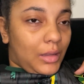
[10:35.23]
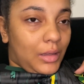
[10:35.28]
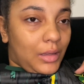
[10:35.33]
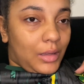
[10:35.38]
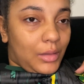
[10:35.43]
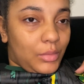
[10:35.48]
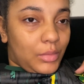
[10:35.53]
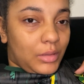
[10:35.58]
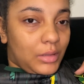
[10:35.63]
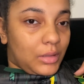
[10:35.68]
I
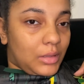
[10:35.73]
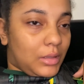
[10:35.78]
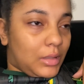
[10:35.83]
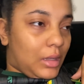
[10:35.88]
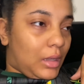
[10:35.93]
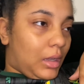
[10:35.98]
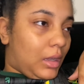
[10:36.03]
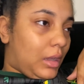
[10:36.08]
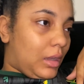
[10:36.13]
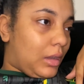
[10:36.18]
was just
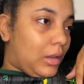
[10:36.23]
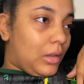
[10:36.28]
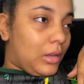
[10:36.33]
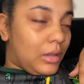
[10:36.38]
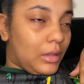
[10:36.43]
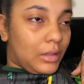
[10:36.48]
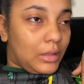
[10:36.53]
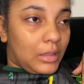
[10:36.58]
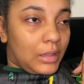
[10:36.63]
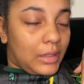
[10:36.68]
like, I
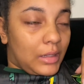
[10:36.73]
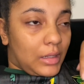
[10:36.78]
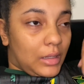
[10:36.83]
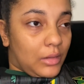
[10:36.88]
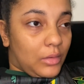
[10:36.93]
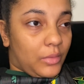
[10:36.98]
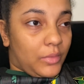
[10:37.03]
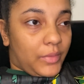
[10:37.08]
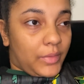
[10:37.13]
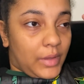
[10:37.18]
can't. And
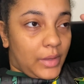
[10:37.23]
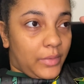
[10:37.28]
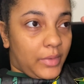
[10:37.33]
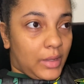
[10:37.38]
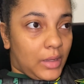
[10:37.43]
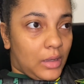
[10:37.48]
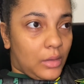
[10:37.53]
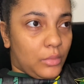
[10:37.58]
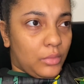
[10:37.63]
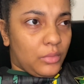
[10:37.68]
then i I
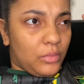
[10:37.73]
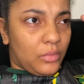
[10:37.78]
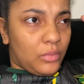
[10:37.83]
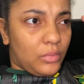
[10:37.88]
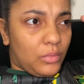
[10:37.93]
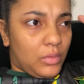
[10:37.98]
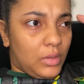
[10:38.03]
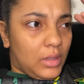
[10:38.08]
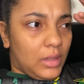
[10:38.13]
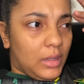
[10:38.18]
think I was
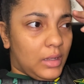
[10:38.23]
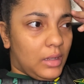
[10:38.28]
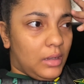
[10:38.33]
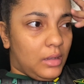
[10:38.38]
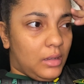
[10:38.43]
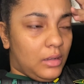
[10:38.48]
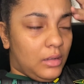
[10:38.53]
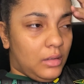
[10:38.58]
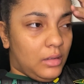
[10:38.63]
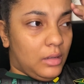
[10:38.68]
recording
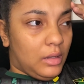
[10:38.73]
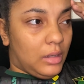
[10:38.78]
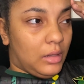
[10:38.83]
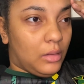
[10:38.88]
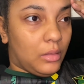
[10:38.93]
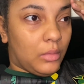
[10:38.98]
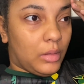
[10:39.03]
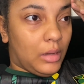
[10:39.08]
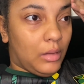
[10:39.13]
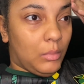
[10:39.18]
then. I
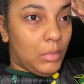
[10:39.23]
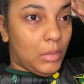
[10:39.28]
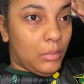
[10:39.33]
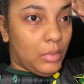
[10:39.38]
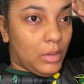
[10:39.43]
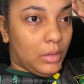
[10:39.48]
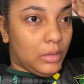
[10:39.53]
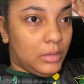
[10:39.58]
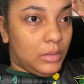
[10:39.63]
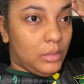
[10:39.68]
don't quite remember.
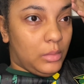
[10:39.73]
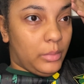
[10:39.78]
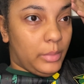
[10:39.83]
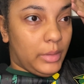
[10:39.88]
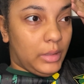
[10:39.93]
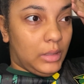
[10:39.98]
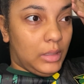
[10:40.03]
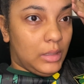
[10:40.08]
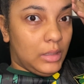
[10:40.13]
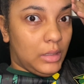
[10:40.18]
I was still a
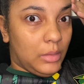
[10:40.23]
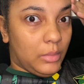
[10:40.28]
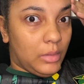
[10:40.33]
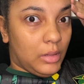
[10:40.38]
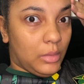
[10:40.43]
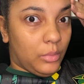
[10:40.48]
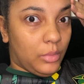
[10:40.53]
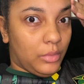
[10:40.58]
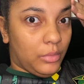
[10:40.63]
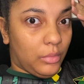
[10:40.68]
bit dizzy when I
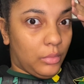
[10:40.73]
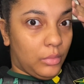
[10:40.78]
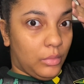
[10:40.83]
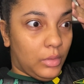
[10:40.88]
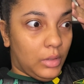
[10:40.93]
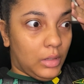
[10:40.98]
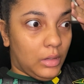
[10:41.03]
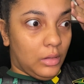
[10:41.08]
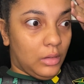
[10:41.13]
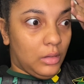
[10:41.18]
was
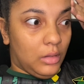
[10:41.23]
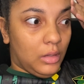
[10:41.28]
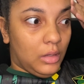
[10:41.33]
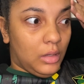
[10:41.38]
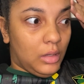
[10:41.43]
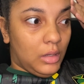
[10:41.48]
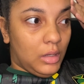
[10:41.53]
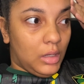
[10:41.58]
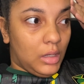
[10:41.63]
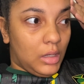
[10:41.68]
recording.
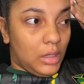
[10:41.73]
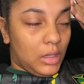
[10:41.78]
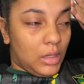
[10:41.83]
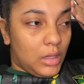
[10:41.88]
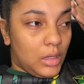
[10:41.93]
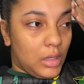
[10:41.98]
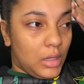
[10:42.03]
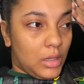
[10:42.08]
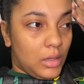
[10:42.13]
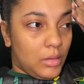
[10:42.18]

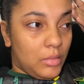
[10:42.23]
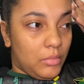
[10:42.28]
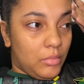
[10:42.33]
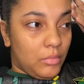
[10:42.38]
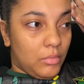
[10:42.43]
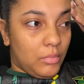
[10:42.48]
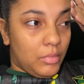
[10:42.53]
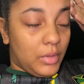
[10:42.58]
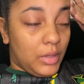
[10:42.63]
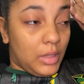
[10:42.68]

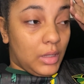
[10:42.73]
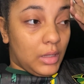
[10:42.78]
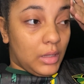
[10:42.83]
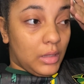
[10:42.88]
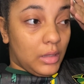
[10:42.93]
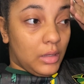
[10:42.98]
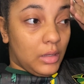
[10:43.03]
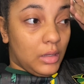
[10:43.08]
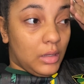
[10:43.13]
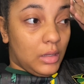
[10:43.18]
Um, but
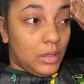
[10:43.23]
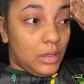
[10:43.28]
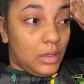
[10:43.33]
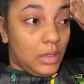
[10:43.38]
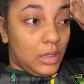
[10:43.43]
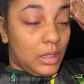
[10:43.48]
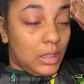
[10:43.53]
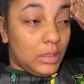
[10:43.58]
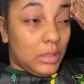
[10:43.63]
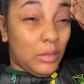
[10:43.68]
yeah,
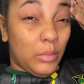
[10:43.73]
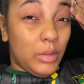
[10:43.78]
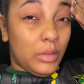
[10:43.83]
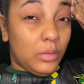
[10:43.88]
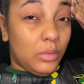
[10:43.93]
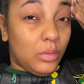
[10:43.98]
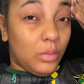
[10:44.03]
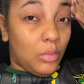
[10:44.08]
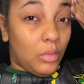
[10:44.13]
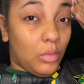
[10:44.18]
it's a bit
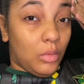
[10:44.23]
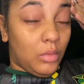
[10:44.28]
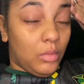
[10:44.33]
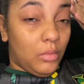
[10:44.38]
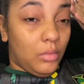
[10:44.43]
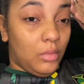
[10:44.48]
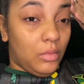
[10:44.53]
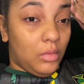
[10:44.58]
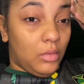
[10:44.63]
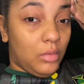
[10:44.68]
sore.
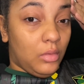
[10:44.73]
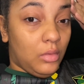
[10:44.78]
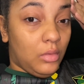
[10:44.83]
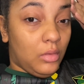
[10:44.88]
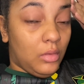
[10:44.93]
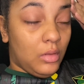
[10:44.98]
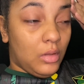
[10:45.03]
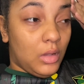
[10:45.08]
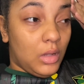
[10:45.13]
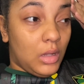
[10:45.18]

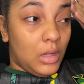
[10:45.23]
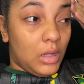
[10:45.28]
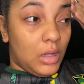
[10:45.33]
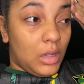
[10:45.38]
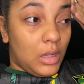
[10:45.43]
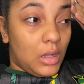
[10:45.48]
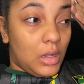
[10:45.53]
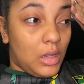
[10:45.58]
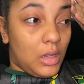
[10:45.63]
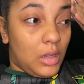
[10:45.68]

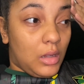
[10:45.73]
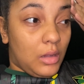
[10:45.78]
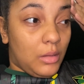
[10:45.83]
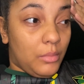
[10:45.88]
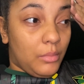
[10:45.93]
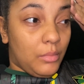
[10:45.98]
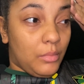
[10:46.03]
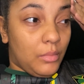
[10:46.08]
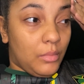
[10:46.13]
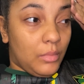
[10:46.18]

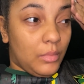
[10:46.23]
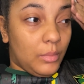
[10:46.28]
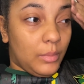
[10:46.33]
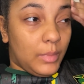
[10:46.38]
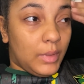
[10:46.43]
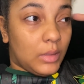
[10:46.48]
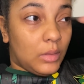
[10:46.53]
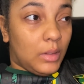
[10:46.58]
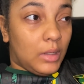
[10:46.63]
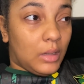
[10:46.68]
Um,
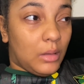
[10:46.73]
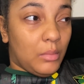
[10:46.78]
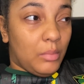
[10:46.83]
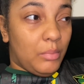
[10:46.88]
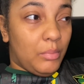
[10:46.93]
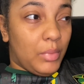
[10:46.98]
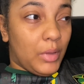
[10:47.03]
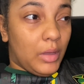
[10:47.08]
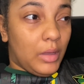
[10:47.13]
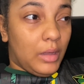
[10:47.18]
it's got like a
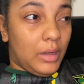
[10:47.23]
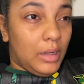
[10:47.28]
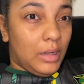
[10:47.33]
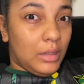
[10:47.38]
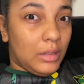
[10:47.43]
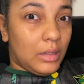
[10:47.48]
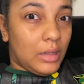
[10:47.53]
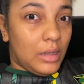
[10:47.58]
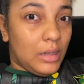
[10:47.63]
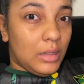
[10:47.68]

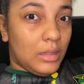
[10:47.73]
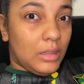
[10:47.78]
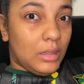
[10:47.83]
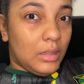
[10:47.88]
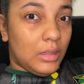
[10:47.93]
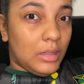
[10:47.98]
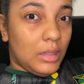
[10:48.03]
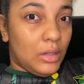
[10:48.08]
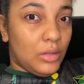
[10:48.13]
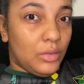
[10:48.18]
burning kind of
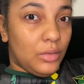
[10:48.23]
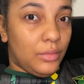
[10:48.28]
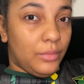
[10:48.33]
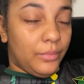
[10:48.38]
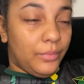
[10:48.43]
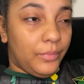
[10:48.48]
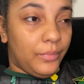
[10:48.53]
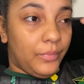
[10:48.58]
sensation.